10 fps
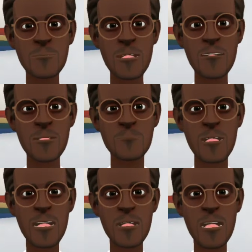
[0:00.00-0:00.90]
the Viper
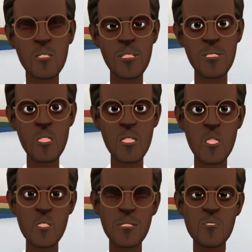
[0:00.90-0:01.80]
8 kHz was
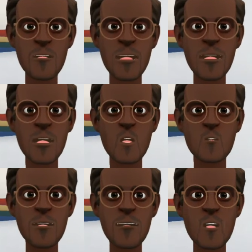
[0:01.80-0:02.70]
also very
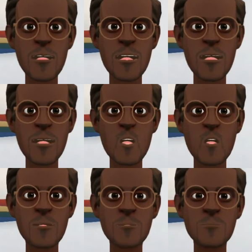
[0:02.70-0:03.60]
useful for daily
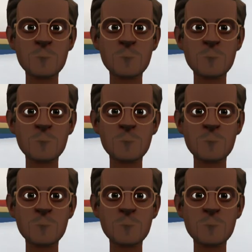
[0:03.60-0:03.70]
use,